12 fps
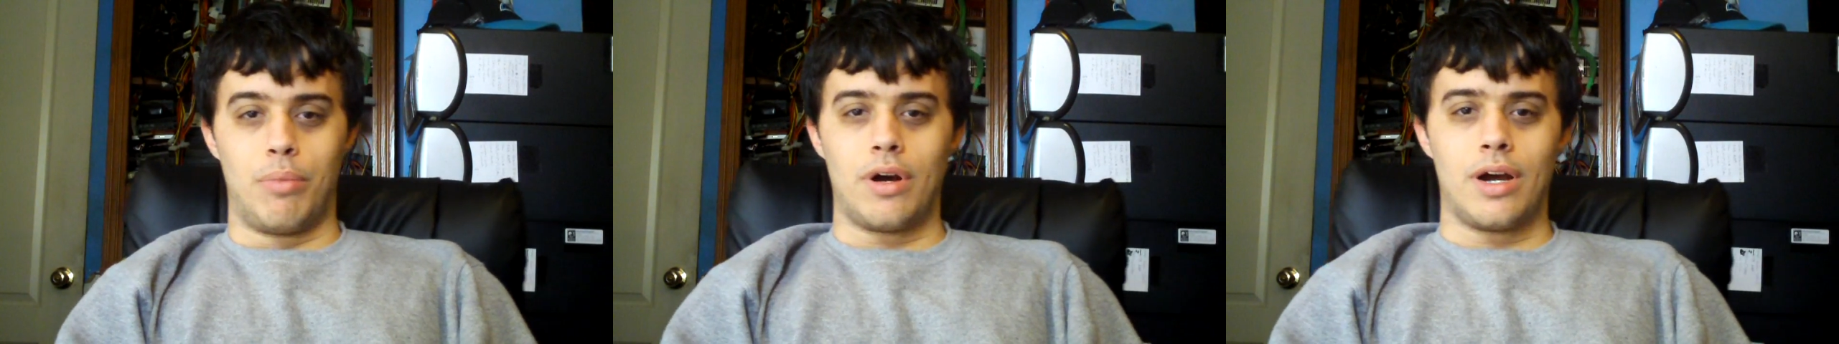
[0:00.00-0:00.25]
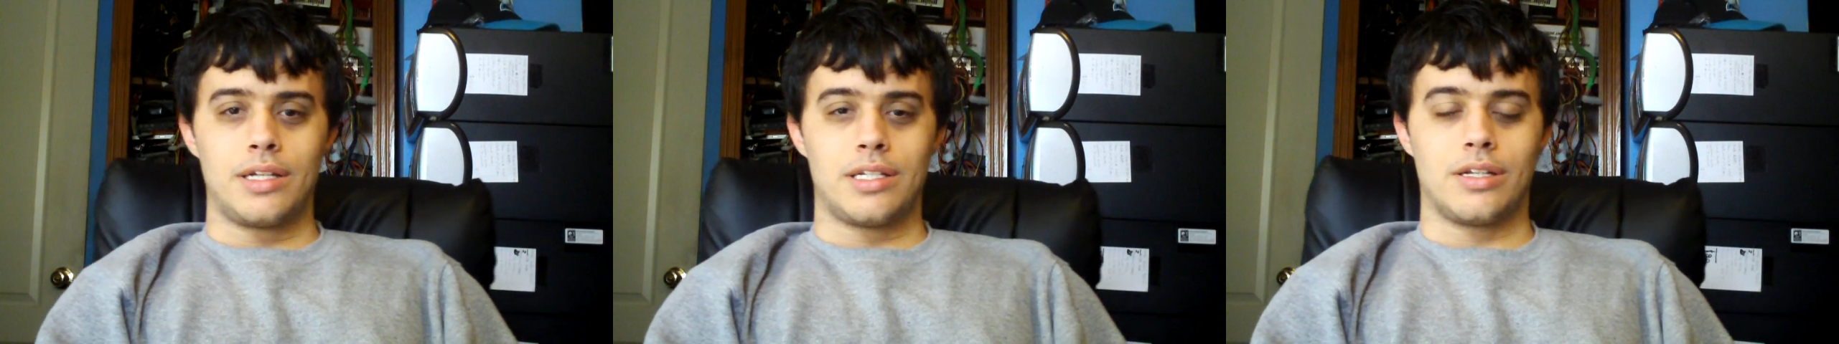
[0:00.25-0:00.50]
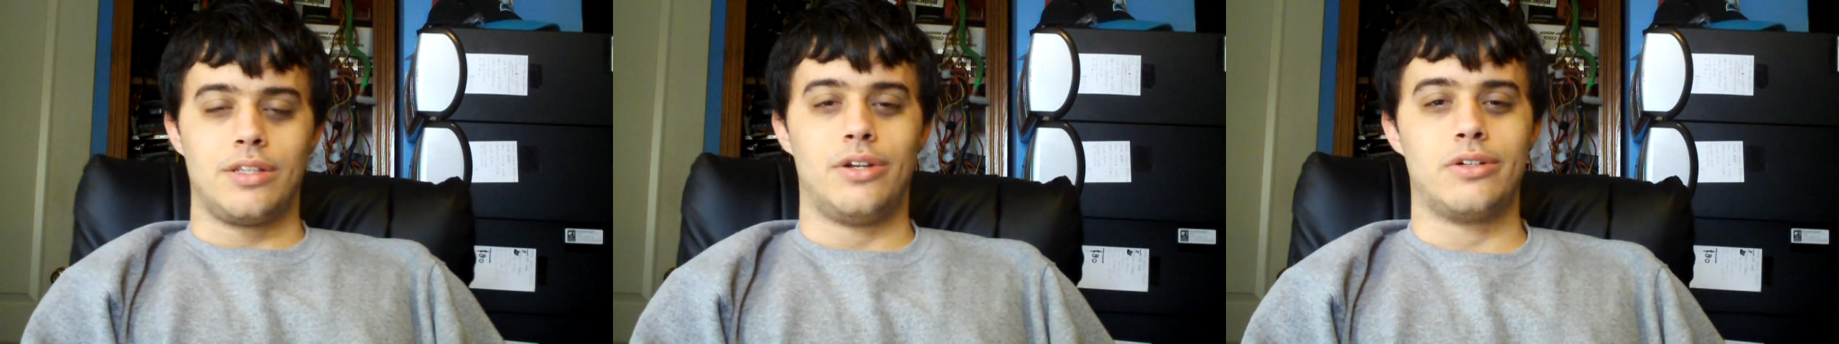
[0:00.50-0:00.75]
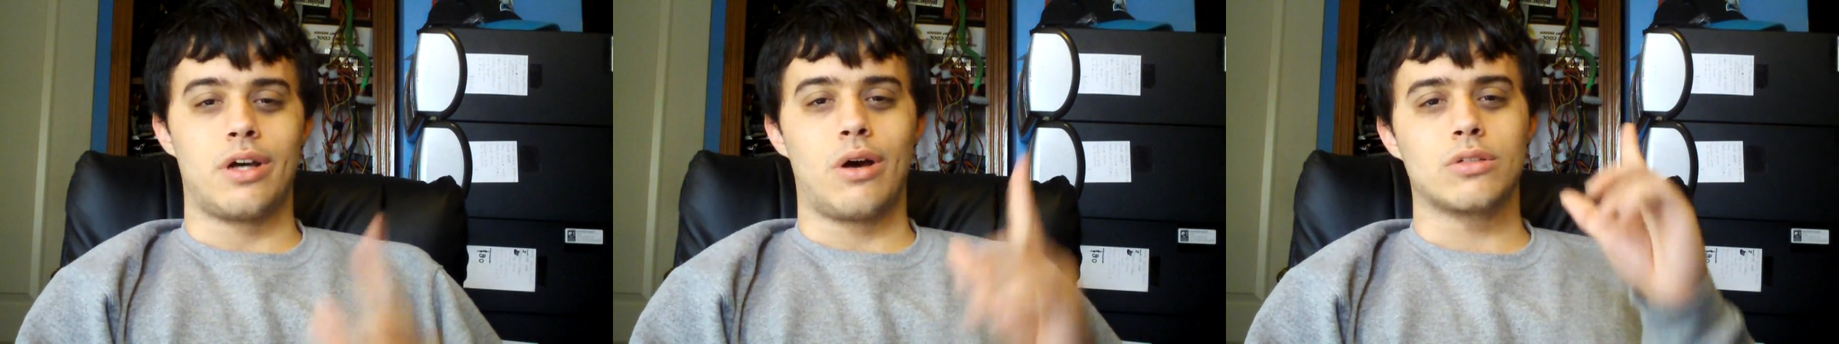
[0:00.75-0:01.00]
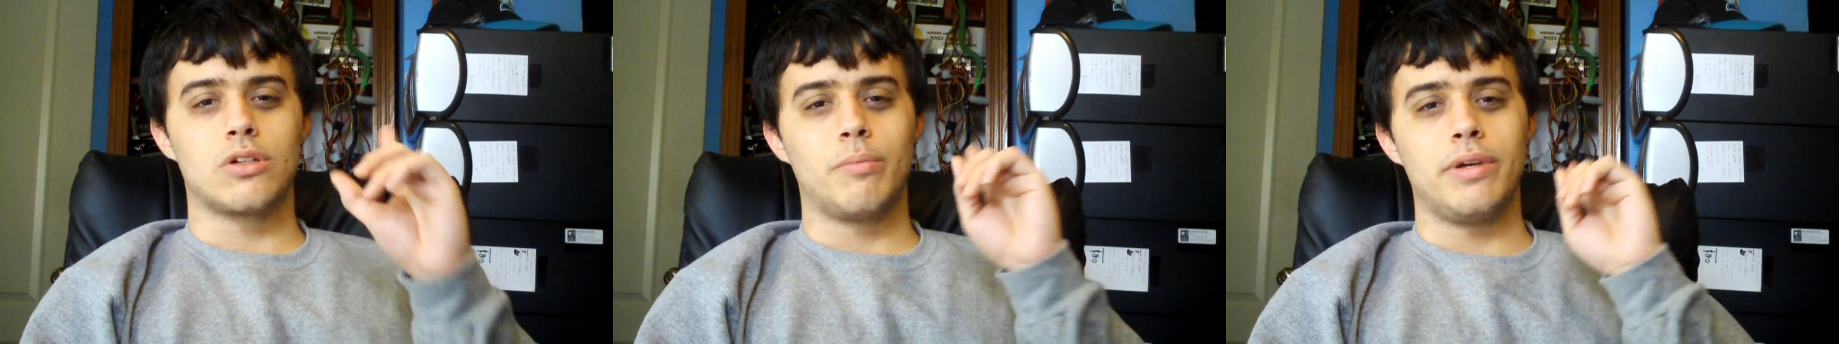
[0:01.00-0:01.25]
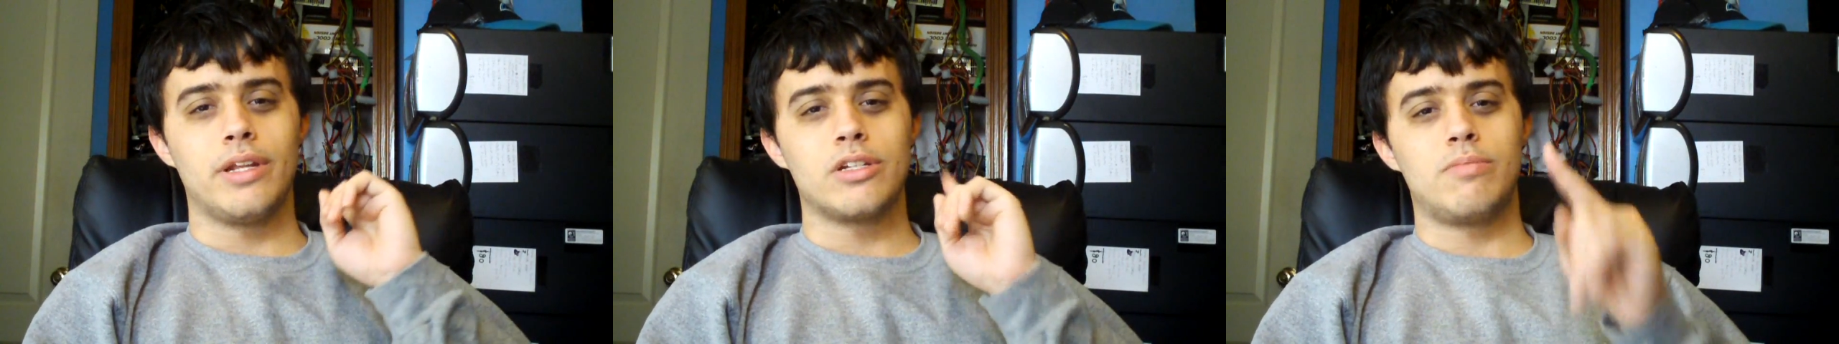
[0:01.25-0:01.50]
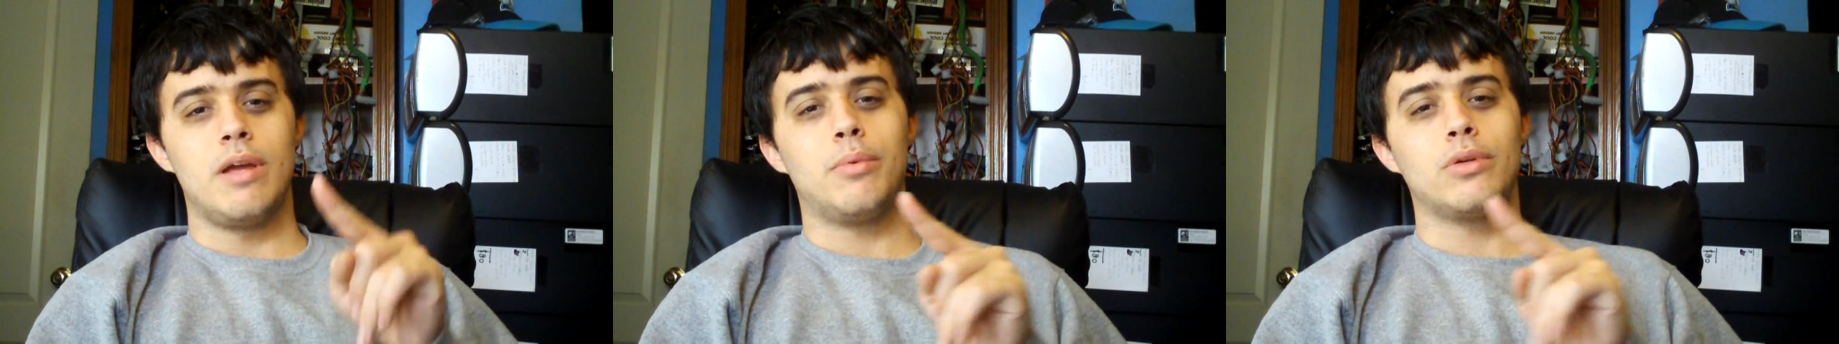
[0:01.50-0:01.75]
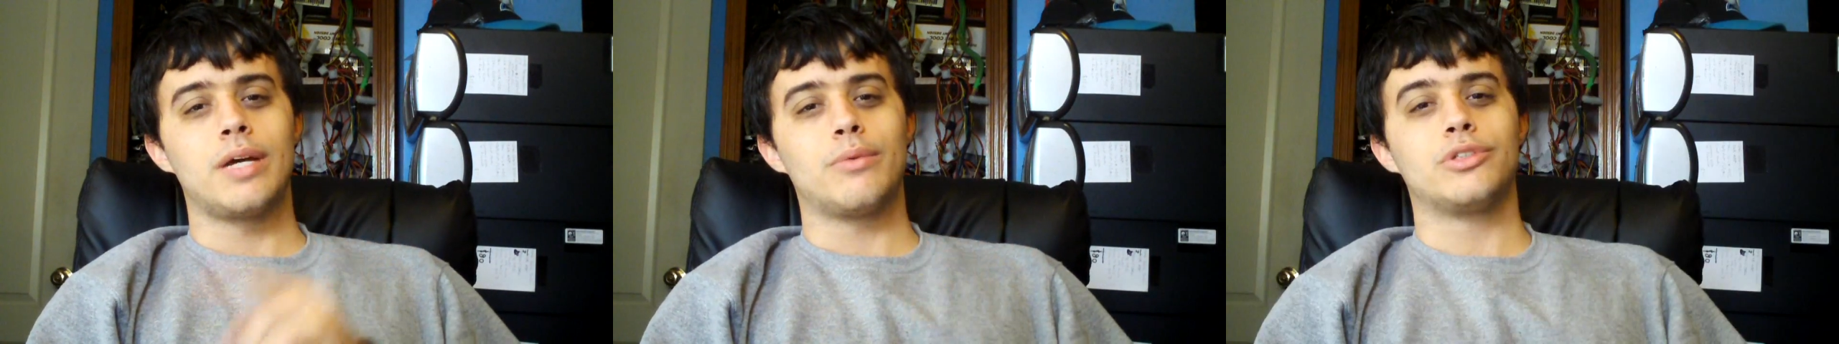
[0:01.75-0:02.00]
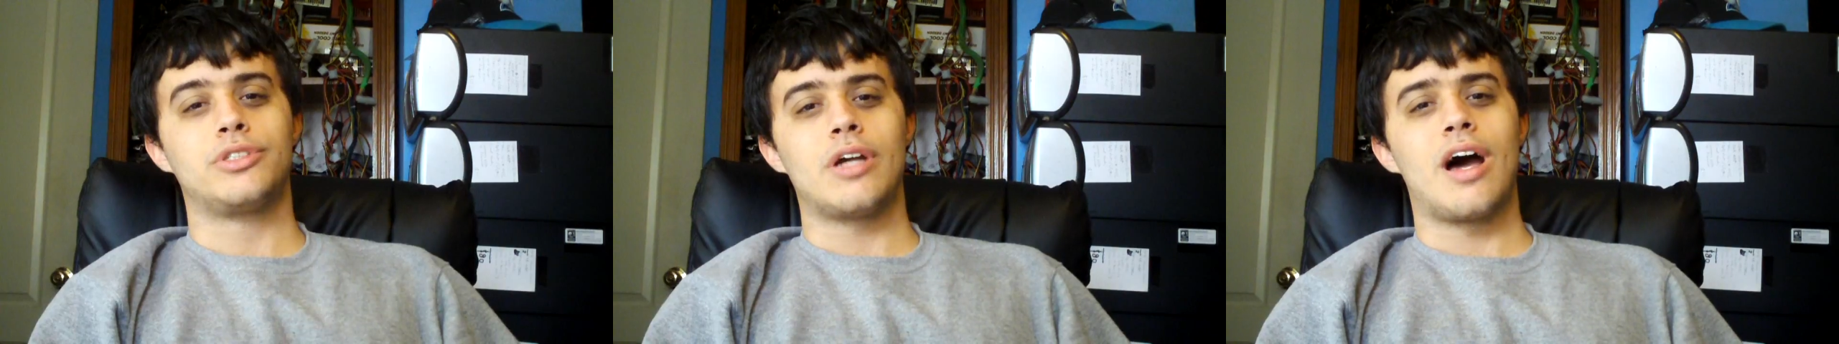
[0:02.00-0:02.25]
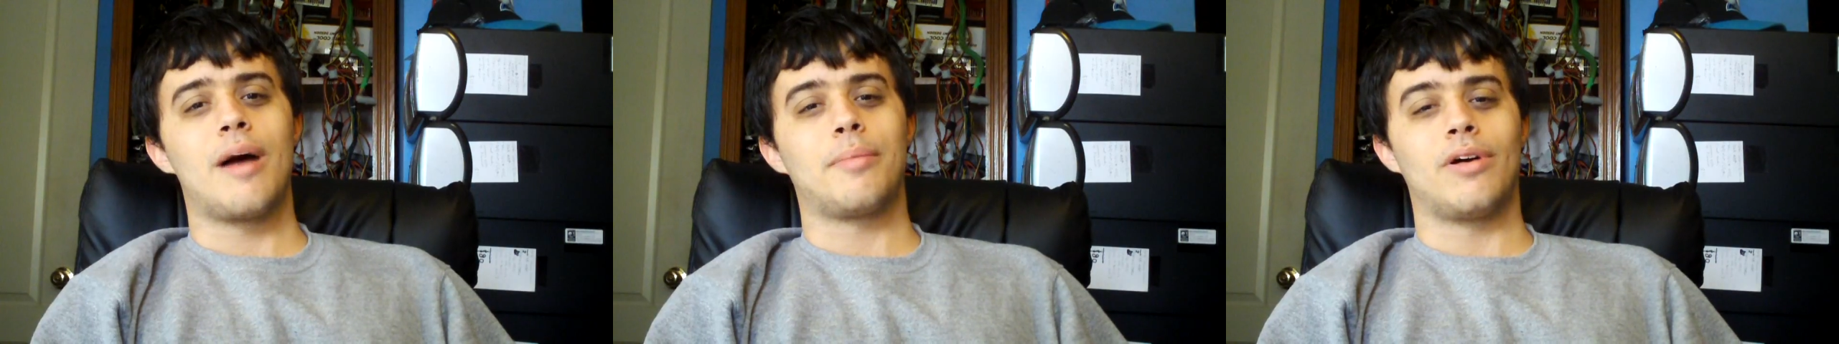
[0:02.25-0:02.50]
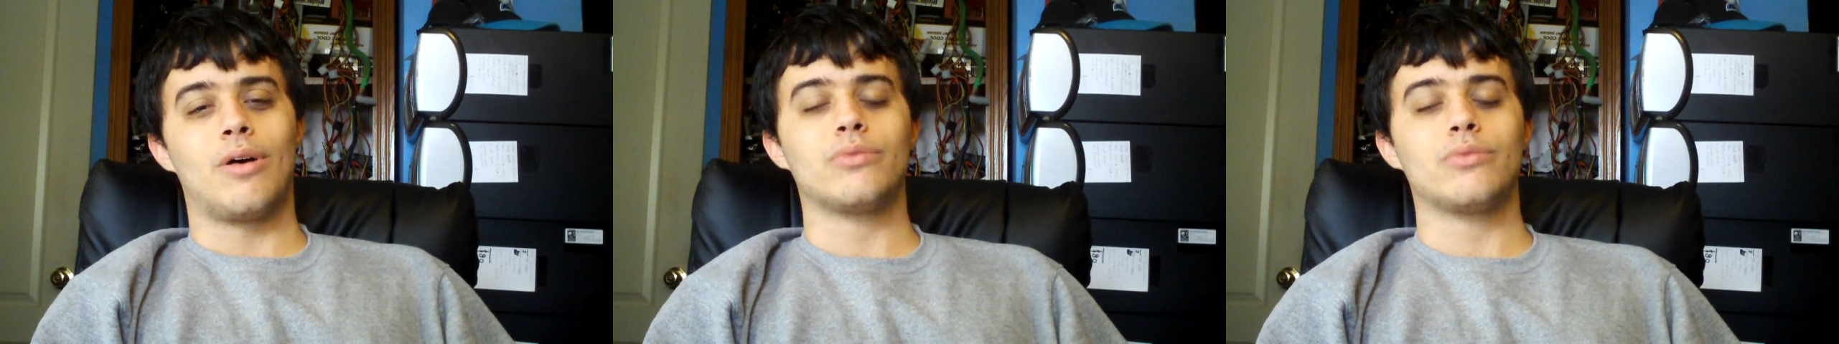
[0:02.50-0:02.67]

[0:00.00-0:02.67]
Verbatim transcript: But there's always going to be those people that will shop